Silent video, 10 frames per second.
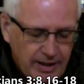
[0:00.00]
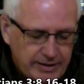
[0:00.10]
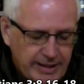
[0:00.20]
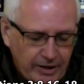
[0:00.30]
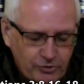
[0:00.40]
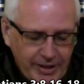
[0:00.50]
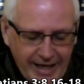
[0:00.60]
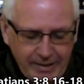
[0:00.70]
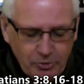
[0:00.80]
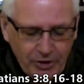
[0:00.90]
Now to
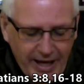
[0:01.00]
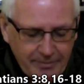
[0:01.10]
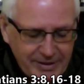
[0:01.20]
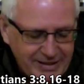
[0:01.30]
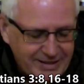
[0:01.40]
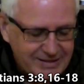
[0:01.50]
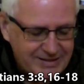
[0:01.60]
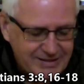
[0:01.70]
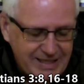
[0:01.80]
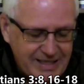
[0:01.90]
Abraham and his
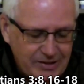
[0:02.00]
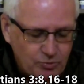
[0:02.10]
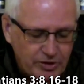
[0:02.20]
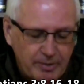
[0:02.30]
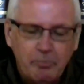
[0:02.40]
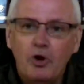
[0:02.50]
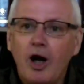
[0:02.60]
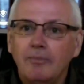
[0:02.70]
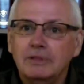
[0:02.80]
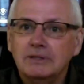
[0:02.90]
seed were the
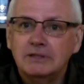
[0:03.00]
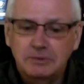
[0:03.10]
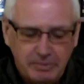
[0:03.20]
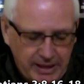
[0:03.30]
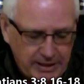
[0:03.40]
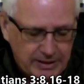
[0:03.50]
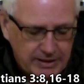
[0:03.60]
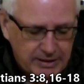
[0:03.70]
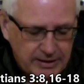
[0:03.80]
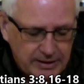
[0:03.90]
promises made.
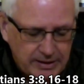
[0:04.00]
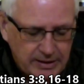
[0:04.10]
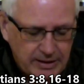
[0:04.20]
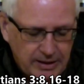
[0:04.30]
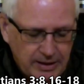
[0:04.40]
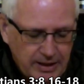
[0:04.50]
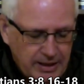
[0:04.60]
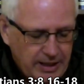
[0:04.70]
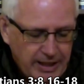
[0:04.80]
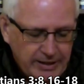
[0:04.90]

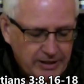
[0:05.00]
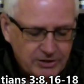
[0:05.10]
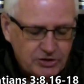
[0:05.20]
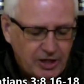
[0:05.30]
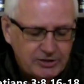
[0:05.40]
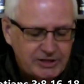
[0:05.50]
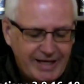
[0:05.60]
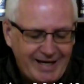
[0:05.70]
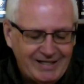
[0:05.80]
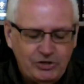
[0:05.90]
He does not
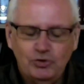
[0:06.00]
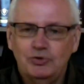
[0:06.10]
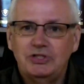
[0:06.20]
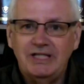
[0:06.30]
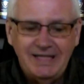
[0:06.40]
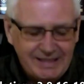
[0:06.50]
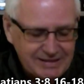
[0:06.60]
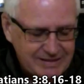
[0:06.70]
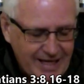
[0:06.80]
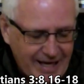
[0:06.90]
say into
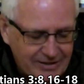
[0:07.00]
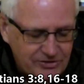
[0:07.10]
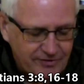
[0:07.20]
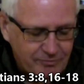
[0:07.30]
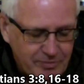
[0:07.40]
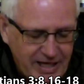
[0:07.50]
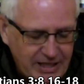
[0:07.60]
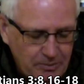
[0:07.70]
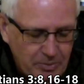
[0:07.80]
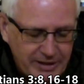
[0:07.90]
seeds as of
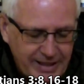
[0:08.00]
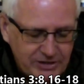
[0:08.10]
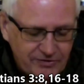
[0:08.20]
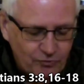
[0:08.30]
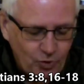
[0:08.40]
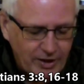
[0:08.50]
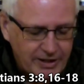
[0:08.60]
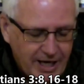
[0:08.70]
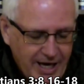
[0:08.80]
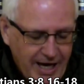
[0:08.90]
many, but as of
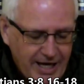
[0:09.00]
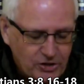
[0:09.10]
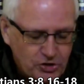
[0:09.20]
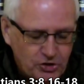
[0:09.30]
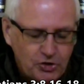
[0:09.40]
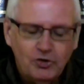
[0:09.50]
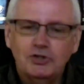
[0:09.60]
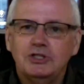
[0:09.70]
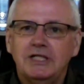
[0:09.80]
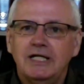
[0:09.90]
one, and to your
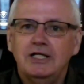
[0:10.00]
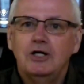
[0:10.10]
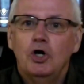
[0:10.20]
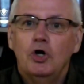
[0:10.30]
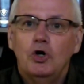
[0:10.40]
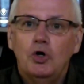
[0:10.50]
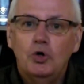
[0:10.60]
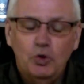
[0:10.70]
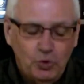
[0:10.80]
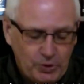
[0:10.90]
seed,
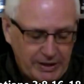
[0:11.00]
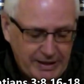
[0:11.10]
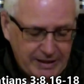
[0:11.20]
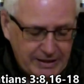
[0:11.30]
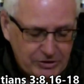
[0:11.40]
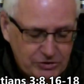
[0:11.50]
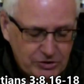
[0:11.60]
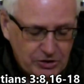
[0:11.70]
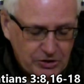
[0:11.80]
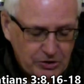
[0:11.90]
who
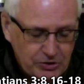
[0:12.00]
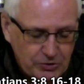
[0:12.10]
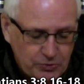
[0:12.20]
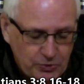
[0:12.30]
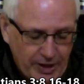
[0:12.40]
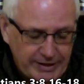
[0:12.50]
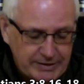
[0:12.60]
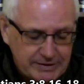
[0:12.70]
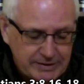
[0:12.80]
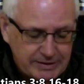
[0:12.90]
is Christ.